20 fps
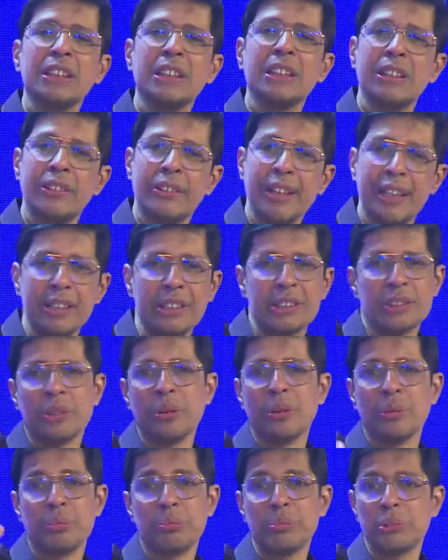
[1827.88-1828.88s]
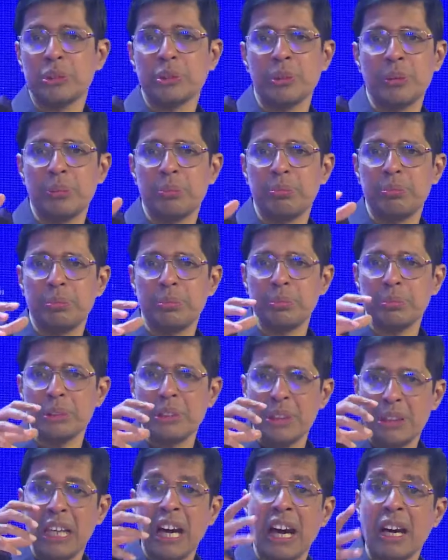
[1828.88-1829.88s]
right? So, so
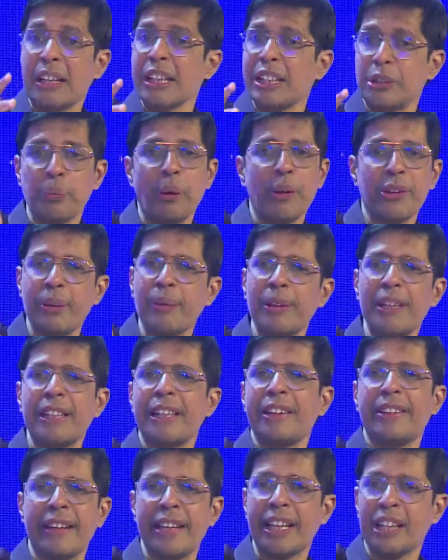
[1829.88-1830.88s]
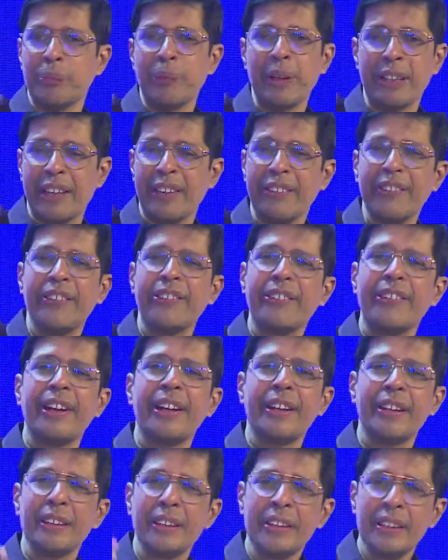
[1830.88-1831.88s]
responsibilities. Yeah, responsibilities and expectations,
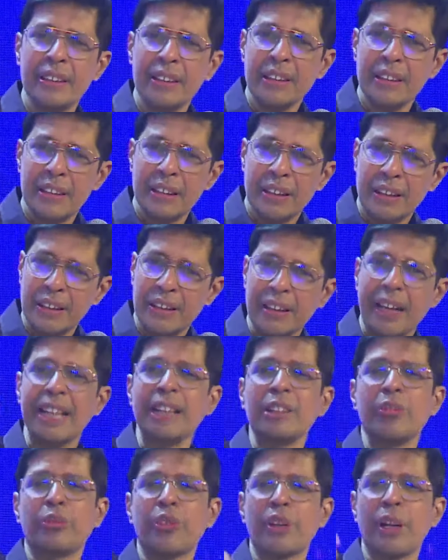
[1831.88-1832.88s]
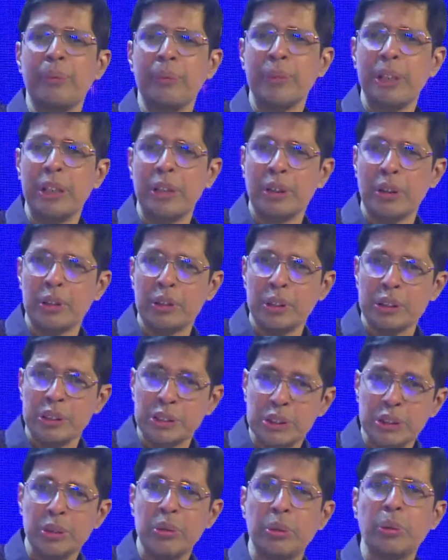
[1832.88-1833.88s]
and uh, right from you know uh,
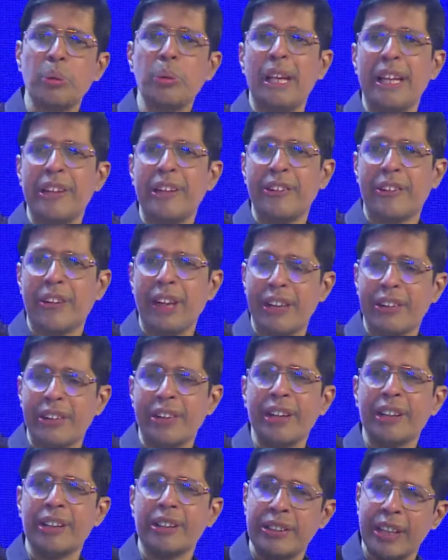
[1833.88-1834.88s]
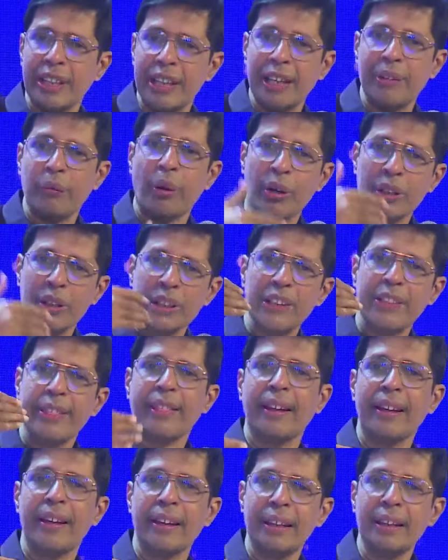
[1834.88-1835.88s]
school education, say what is
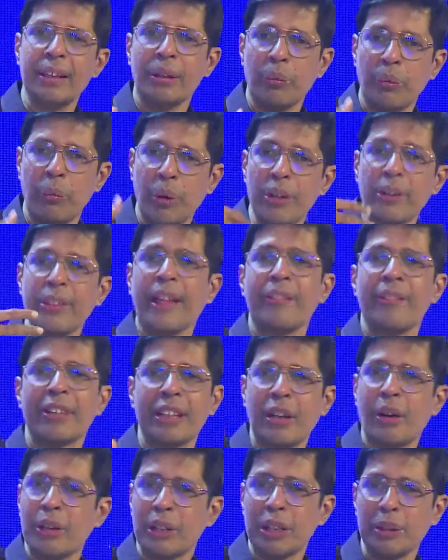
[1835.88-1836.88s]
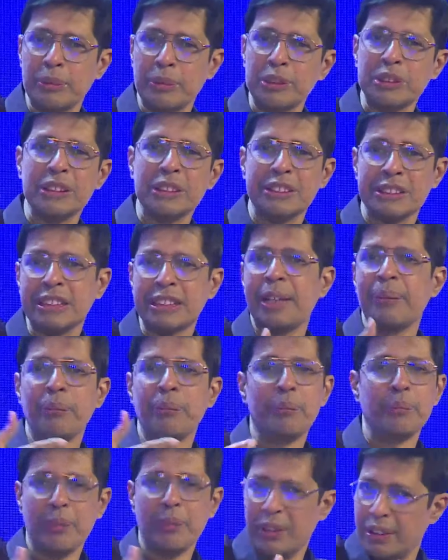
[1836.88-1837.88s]
you know what is our contribution?
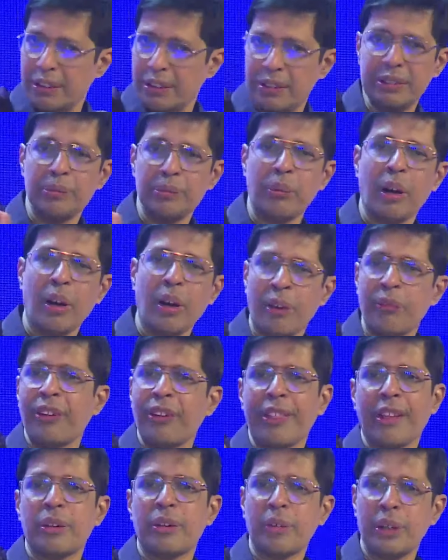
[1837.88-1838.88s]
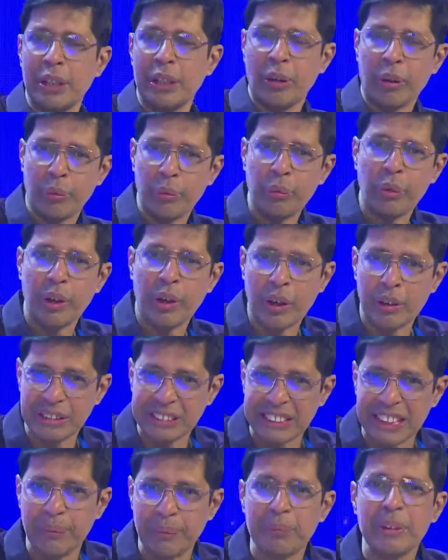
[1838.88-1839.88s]
STEM, uh, all of us are doing a lot of work on
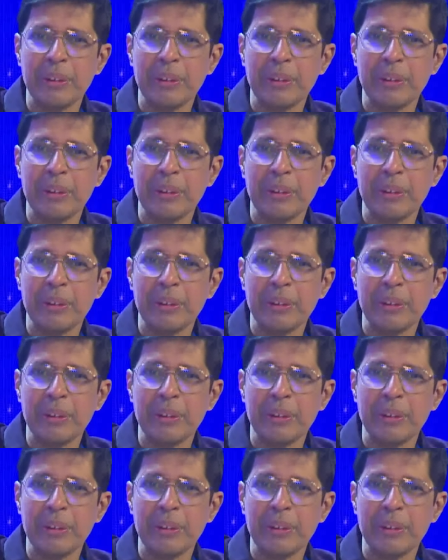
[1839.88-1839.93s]
STEM,